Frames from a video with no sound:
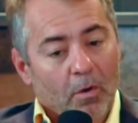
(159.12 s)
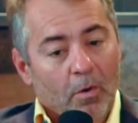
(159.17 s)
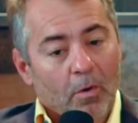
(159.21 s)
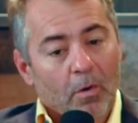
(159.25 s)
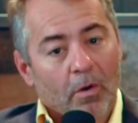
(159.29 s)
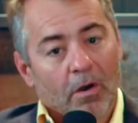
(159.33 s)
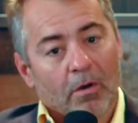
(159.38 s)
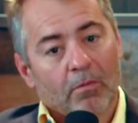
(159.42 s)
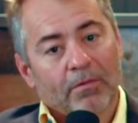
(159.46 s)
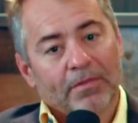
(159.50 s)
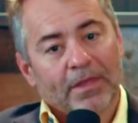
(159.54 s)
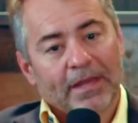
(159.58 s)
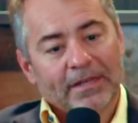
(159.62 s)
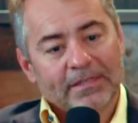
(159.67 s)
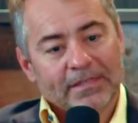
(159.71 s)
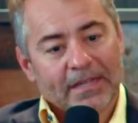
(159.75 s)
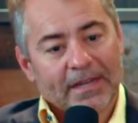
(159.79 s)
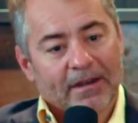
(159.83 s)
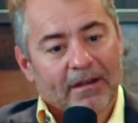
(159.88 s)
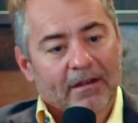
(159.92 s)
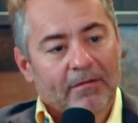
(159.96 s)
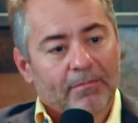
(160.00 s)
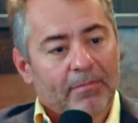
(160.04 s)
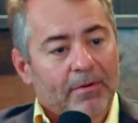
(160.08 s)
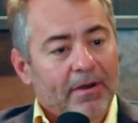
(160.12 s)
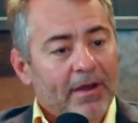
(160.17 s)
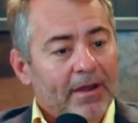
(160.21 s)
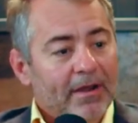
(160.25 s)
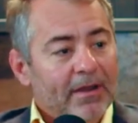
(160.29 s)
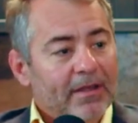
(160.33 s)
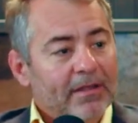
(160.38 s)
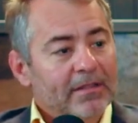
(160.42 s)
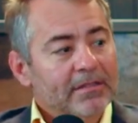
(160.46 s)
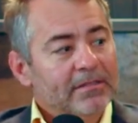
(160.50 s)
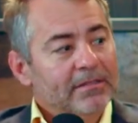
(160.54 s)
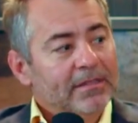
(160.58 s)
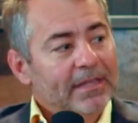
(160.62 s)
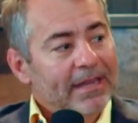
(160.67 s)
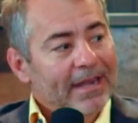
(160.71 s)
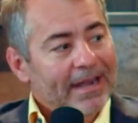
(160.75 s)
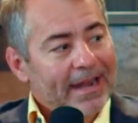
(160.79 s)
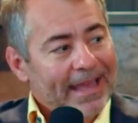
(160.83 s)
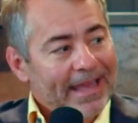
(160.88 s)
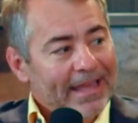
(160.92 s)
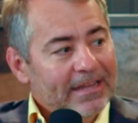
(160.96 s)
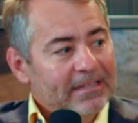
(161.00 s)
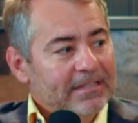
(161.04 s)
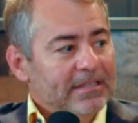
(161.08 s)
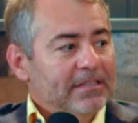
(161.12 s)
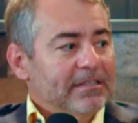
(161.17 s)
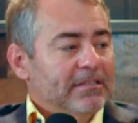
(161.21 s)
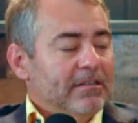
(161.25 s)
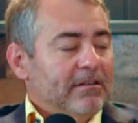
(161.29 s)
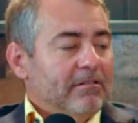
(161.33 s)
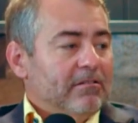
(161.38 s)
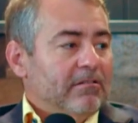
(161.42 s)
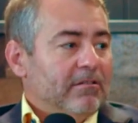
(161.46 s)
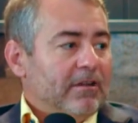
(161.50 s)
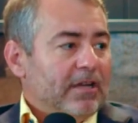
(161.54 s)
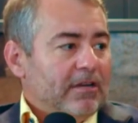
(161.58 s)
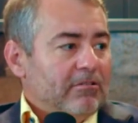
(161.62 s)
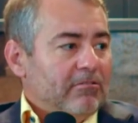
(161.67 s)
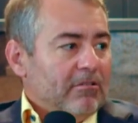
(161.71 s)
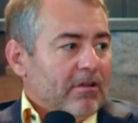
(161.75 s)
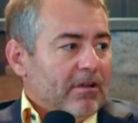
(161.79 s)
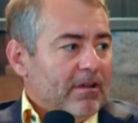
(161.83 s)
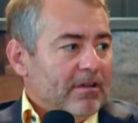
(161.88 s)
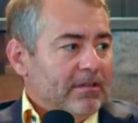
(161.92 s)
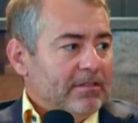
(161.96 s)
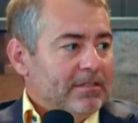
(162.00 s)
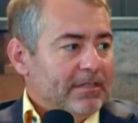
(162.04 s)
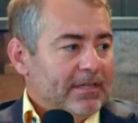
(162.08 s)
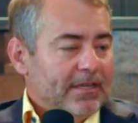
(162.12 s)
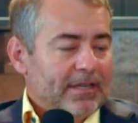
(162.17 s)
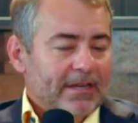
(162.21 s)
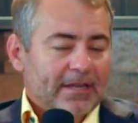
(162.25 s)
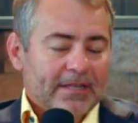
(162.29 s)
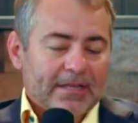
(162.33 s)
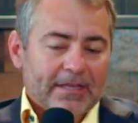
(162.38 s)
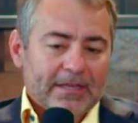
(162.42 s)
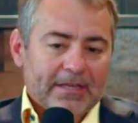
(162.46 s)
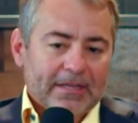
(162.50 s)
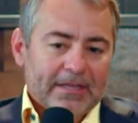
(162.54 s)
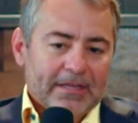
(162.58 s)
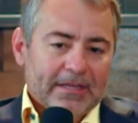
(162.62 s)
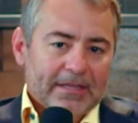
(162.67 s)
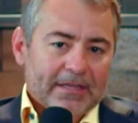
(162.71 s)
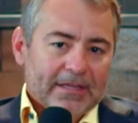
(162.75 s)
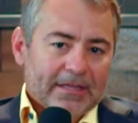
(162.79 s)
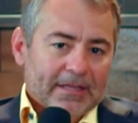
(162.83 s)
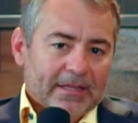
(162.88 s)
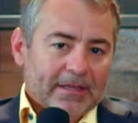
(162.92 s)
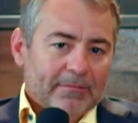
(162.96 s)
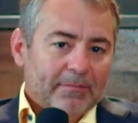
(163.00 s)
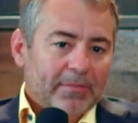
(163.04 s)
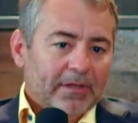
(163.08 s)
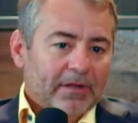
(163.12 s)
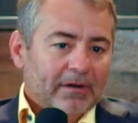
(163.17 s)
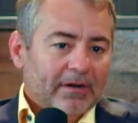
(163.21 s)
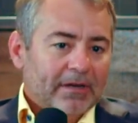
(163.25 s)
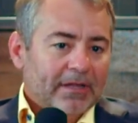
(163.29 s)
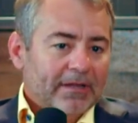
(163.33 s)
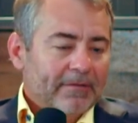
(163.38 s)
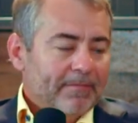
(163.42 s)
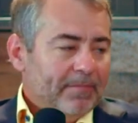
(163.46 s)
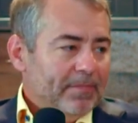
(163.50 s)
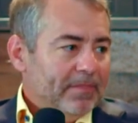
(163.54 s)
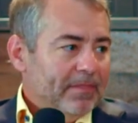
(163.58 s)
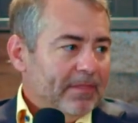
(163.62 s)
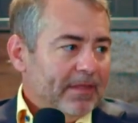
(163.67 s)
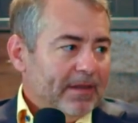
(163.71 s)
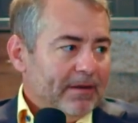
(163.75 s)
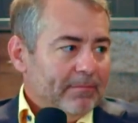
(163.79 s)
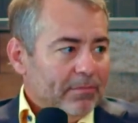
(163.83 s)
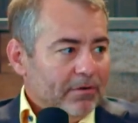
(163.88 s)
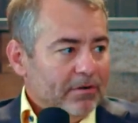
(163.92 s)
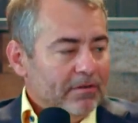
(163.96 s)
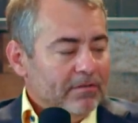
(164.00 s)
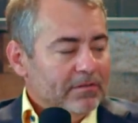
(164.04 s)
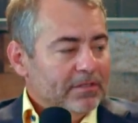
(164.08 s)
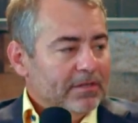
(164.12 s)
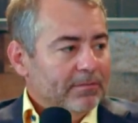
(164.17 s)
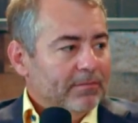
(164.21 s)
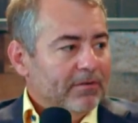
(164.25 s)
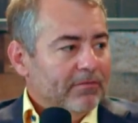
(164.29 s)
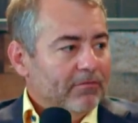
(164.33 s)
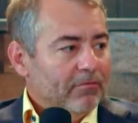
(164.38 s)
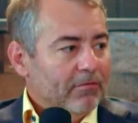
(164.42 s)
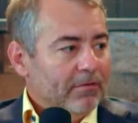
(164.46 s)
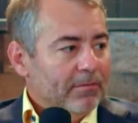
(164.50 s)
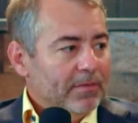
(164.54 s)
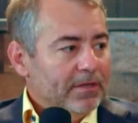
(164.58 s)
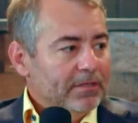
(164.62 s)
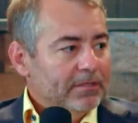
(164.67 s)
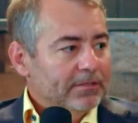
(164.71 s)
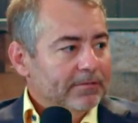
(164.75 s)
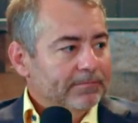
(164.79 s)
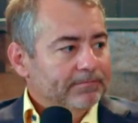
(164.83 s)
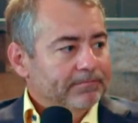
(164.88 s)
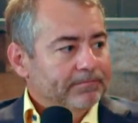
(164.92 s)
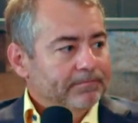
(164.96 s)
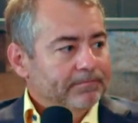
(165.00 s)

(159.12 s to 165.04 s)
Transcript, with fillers: Or when they take our products that enhances their own nitric oxide ability that improves their performance.